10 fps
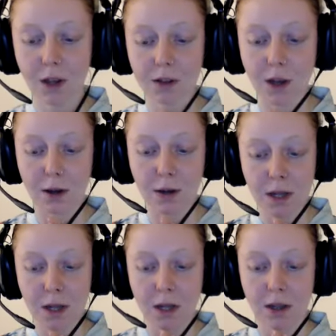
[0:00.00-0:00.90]
So
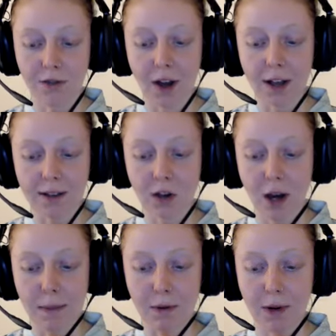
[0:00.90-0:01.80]
the first
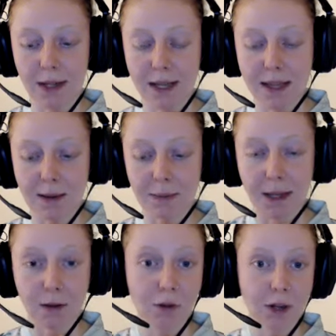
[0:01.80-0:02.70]
time it really
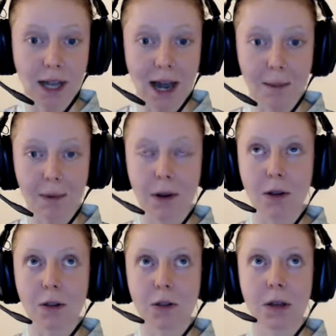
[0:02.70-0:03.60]
deeply and truly
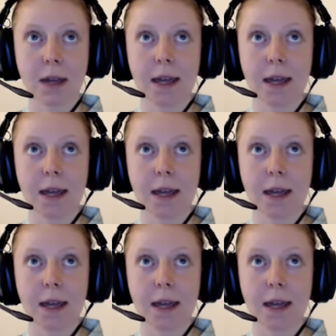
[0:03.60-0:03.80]
happened